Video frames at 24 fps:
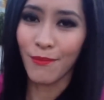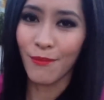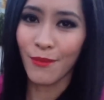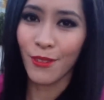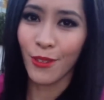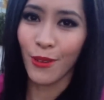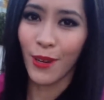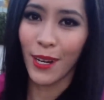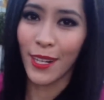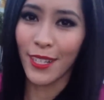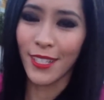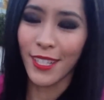
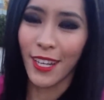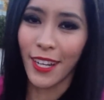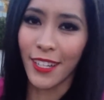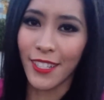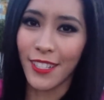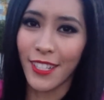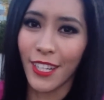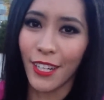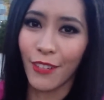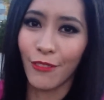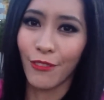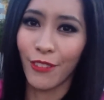So I decided to
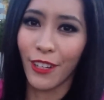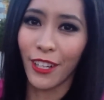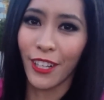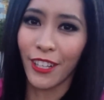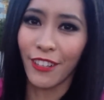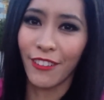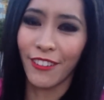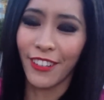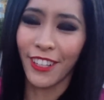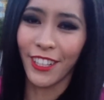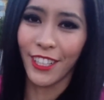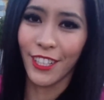stay really,
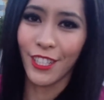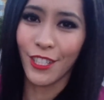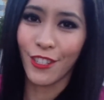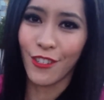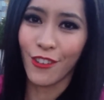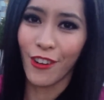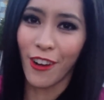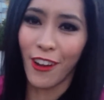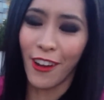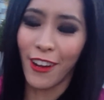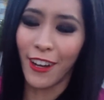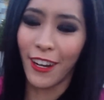really
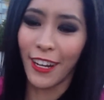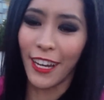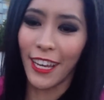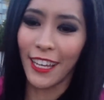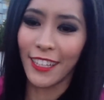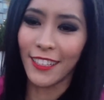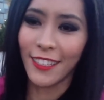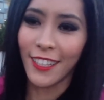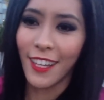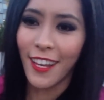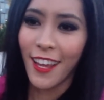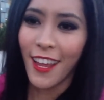strong,
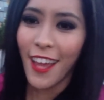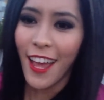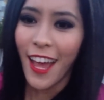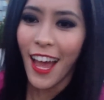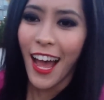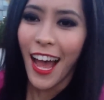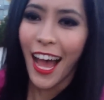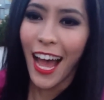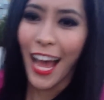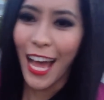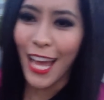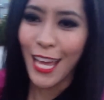and
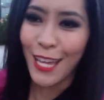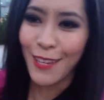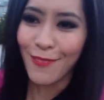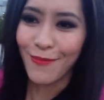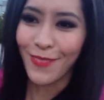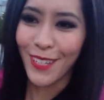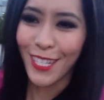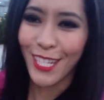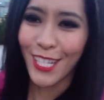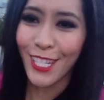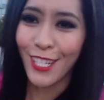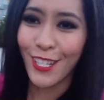I'm
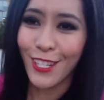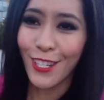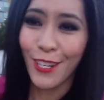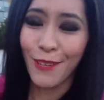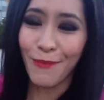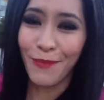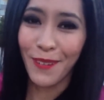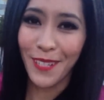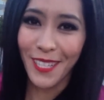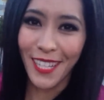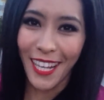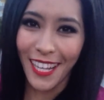a
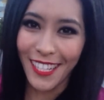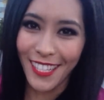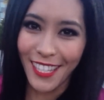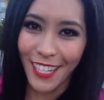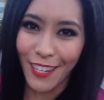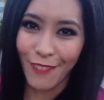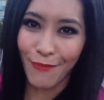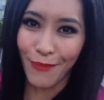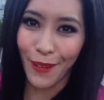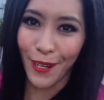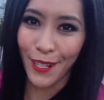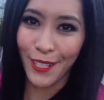super
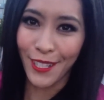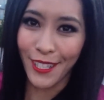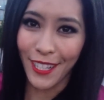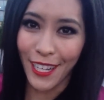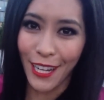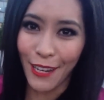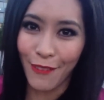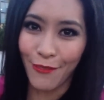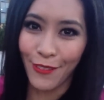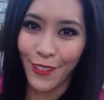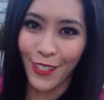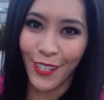sensitive person.
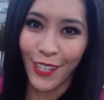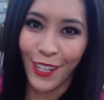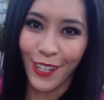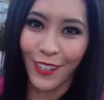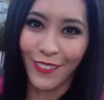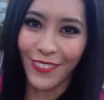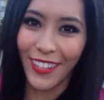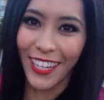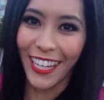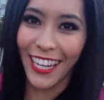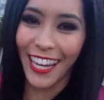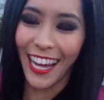If you know
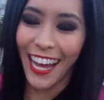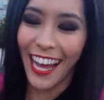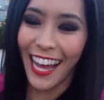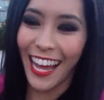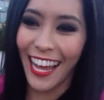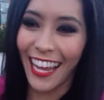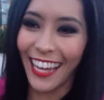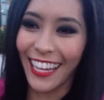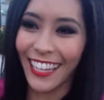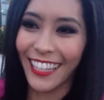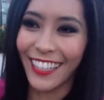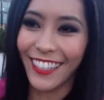me,
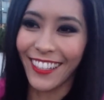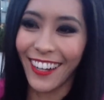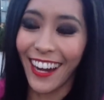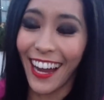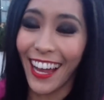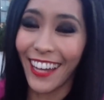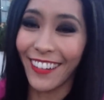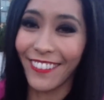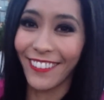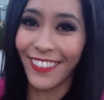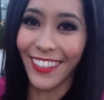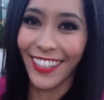I
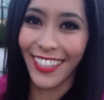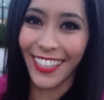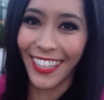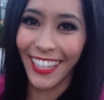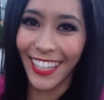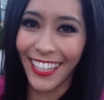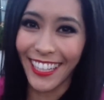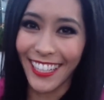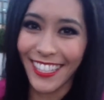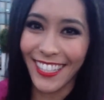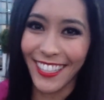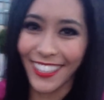cry really
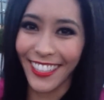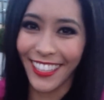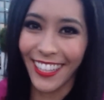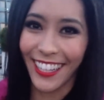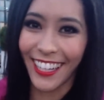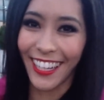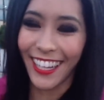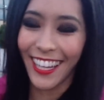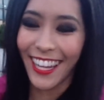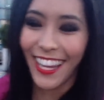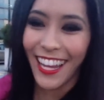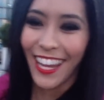
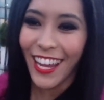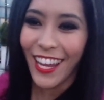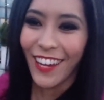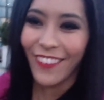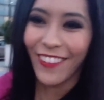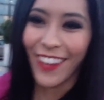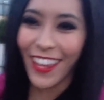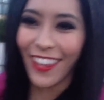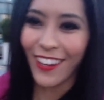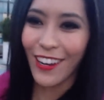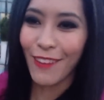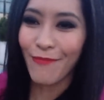easily,
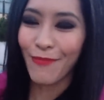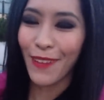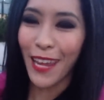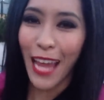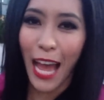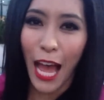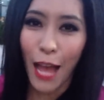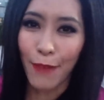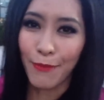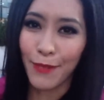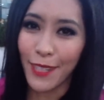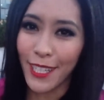whether it be
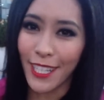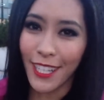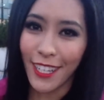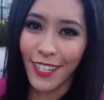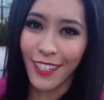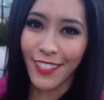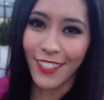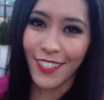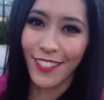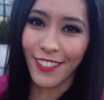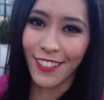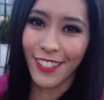happy
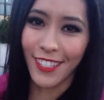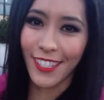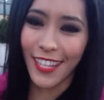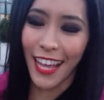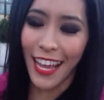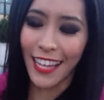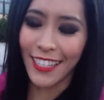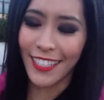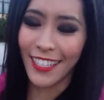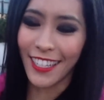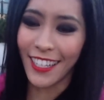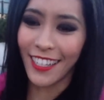tears or
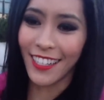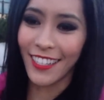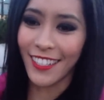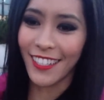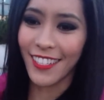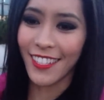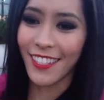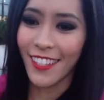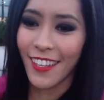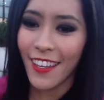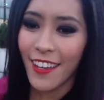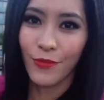sad
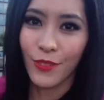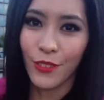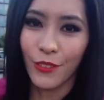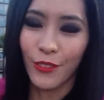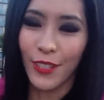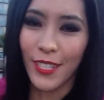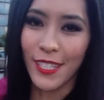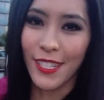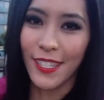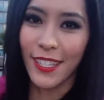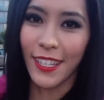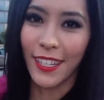tears. I
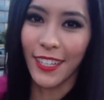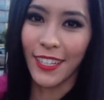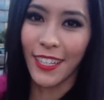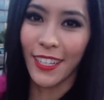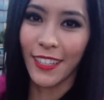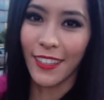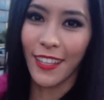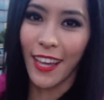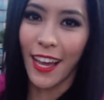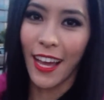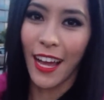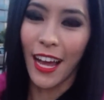was
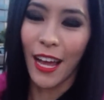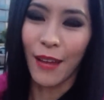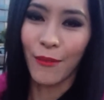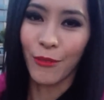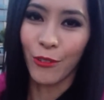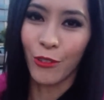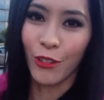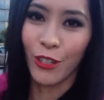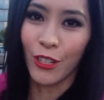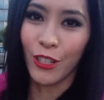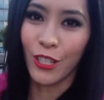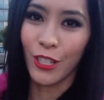thinking that I'm
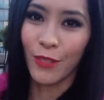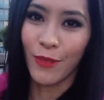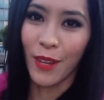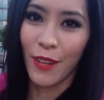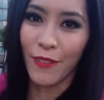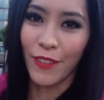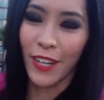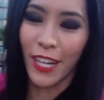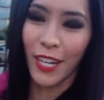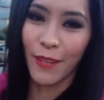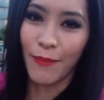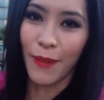going to do my
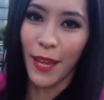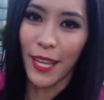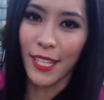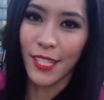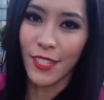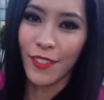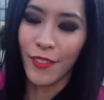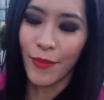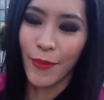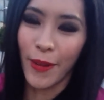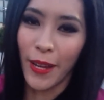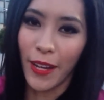very
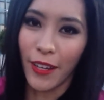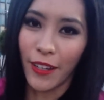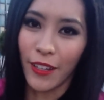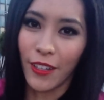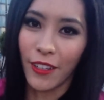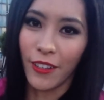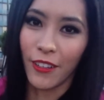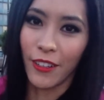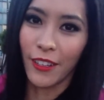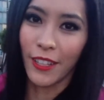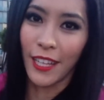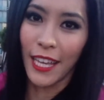best for my
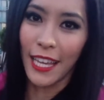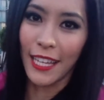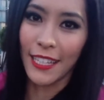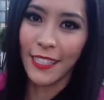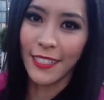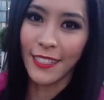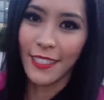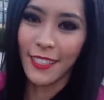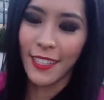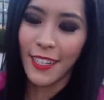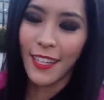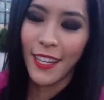uncle
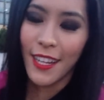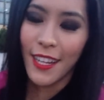and